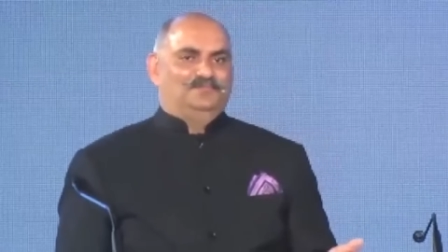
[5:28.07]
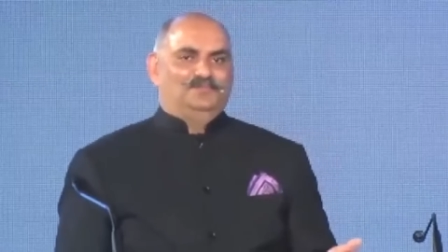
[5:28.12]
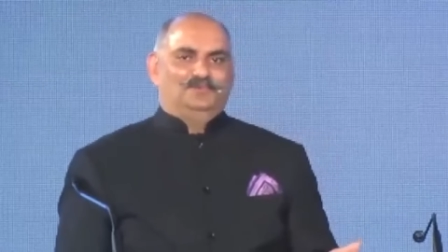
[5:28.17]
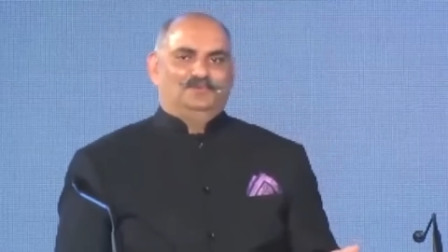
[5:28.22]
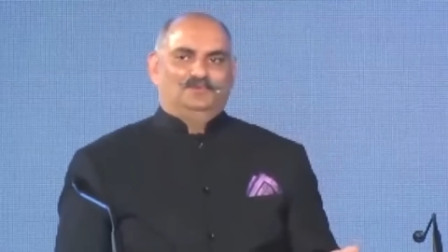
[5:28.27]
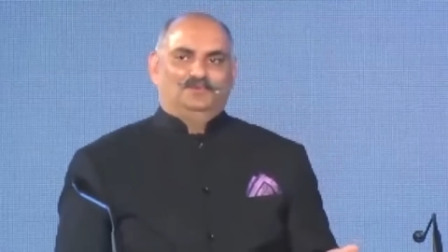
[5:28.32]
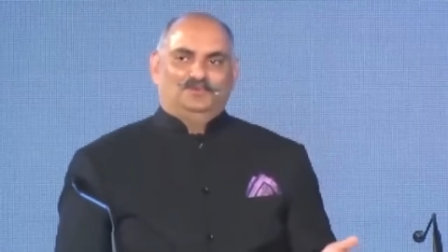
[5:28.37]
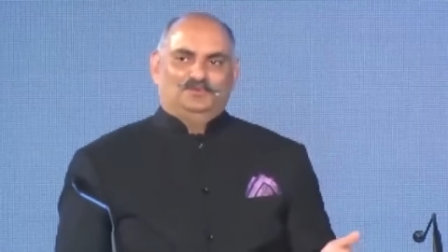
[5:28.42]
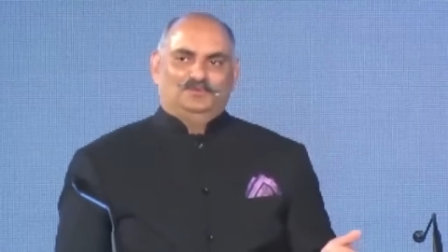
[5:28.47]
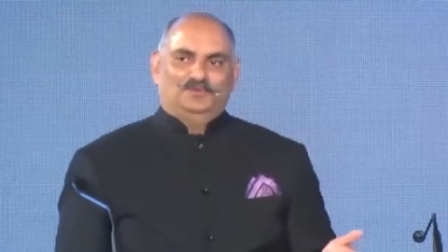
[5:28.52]

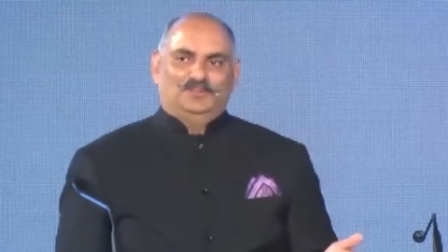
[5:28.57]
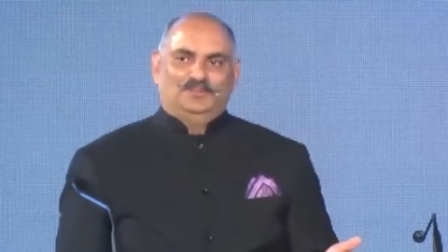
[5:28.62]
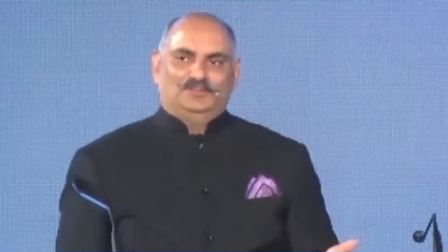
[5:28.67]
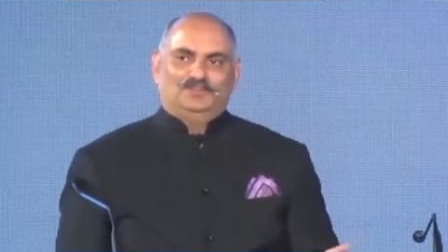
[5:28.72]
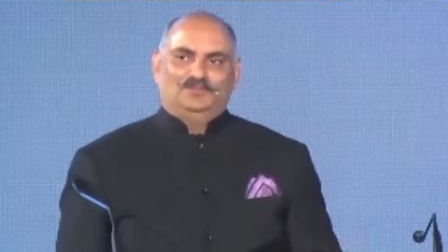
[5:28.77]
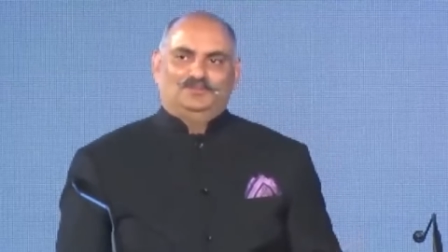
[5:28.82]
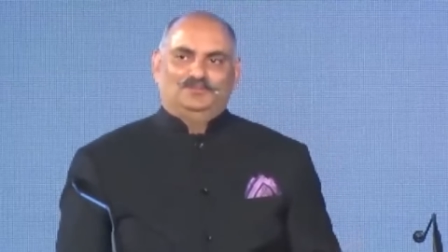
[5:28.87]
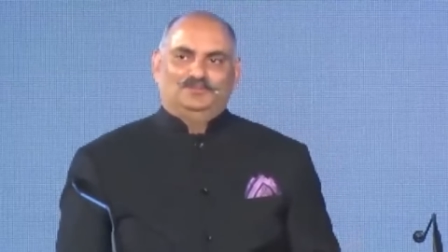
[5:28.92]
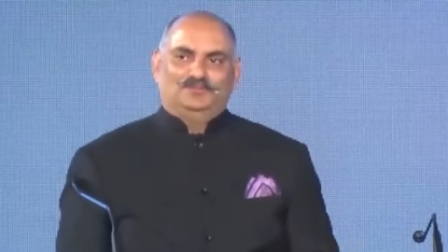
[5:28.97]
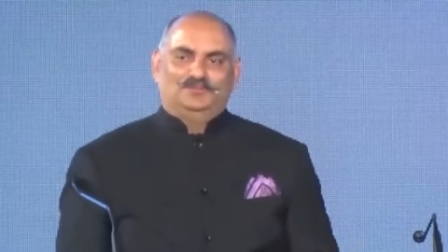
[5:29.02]
you need
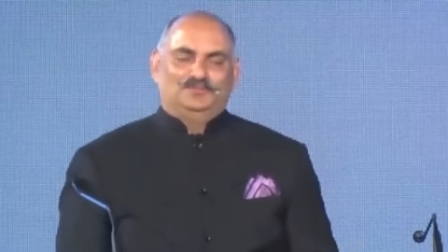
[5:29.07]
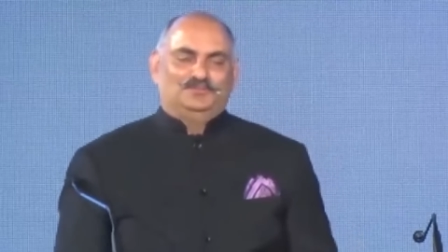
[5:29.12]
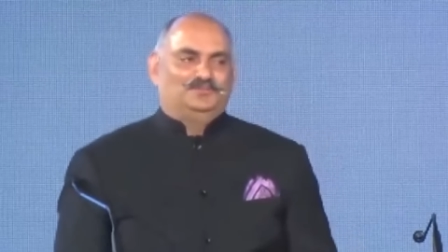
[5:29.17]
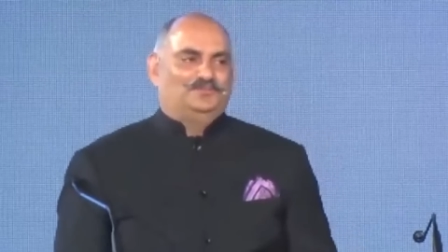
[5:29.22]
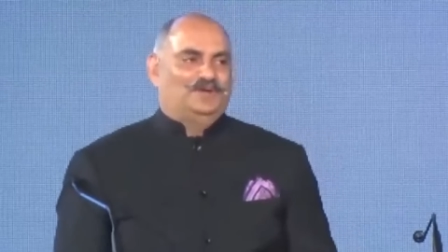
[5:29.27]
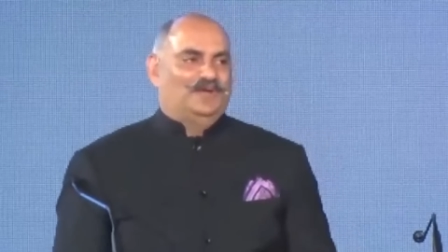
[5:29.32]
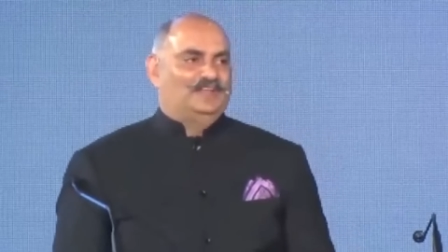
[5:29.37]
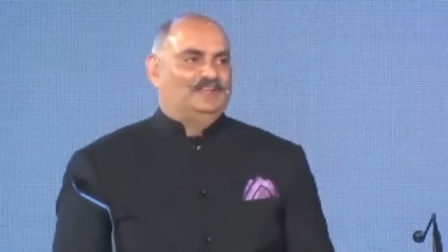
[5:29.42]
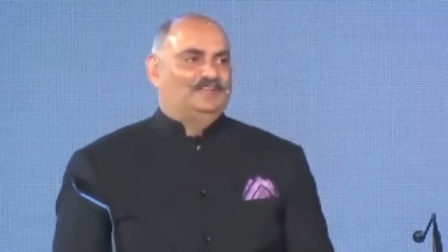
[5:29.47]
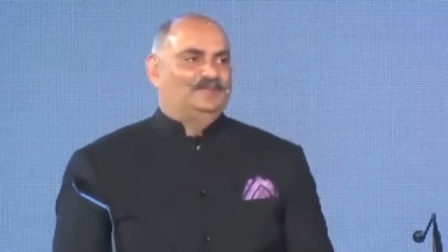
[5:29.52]
to
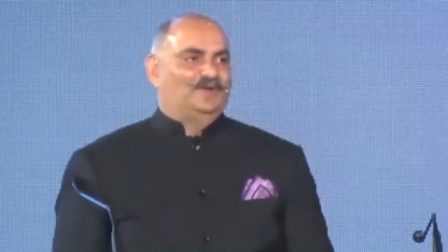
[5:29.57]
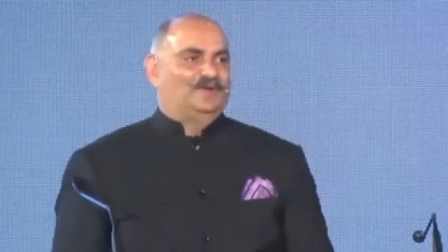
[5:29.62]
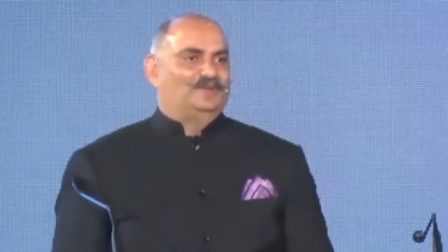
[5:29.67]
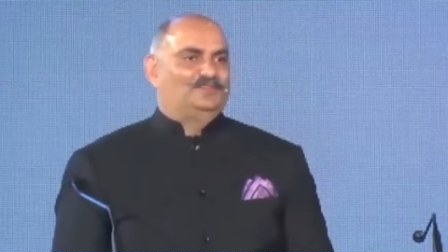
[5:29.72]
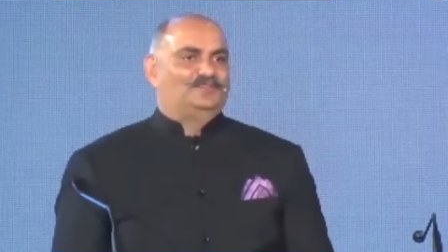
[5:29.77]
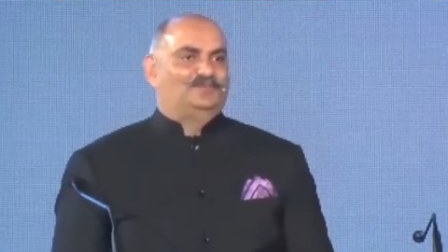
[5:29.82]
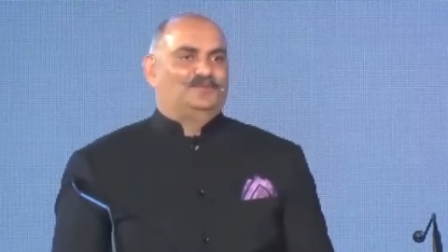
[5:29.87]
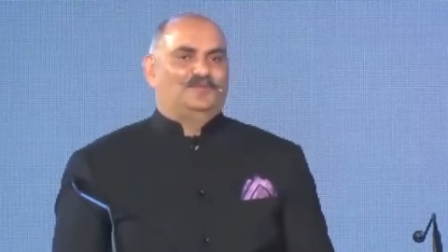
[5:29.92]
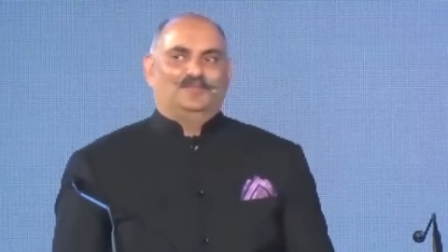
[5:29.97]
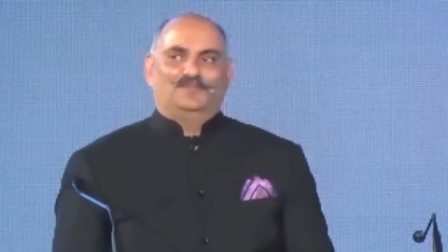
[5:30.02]
find about
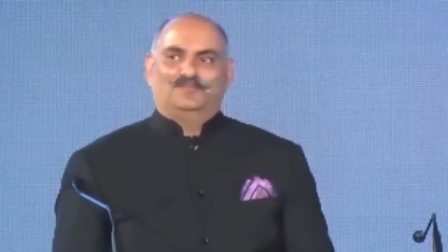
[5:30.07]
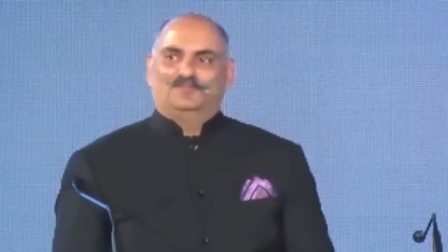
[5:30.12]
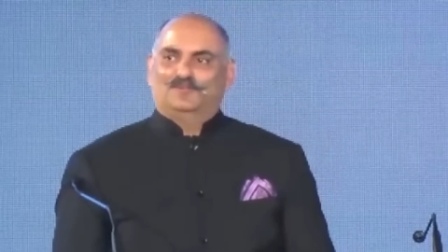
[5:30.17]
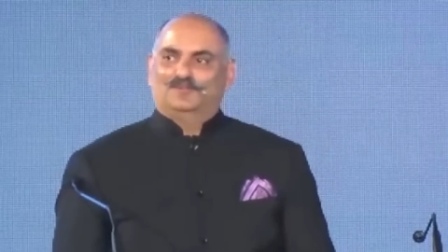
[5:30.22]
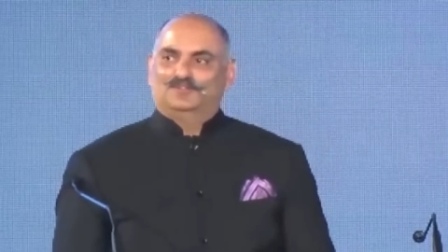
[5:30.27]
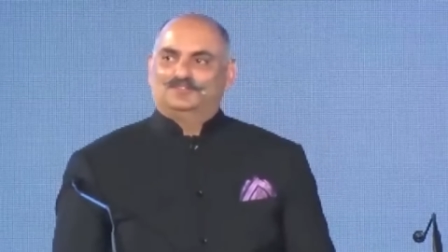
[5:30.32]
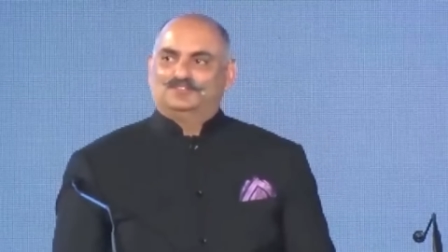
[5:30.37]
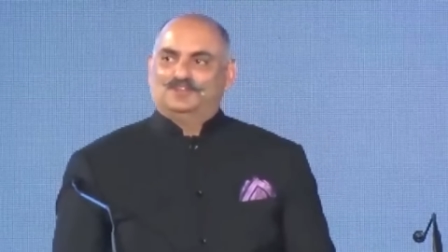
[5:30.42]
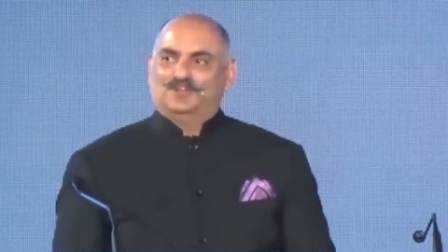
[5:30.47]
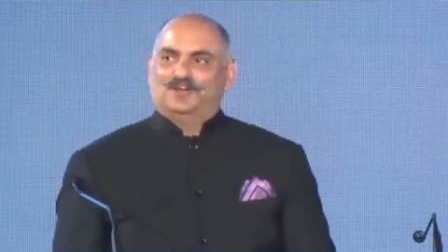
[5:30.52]
3 or
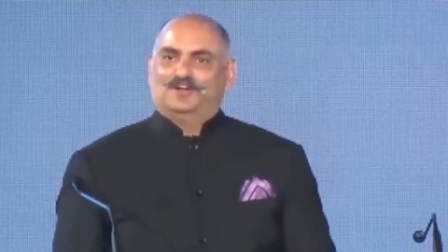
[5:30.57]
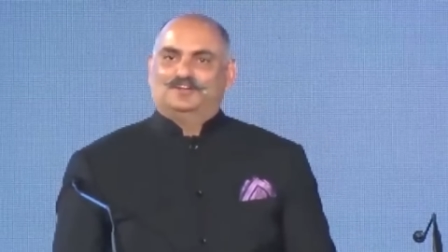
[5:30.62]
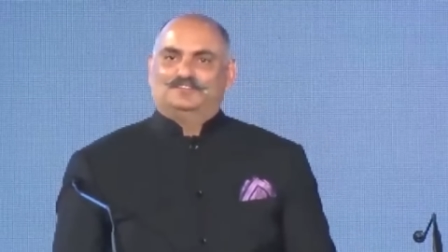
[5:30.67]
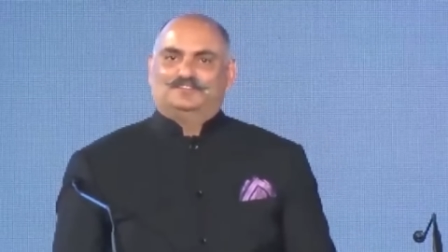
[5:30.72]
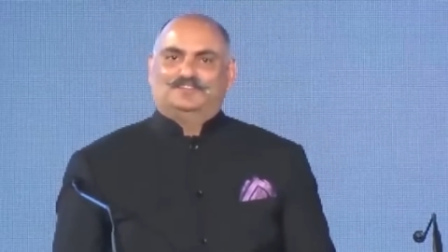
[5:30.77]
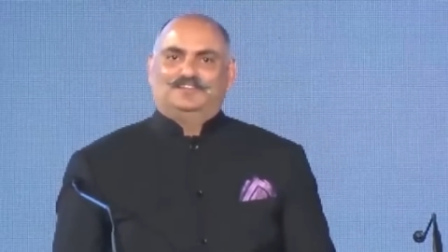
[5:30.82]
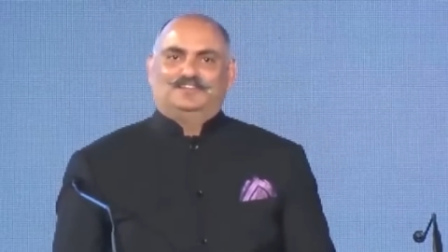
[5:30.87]
4 stocks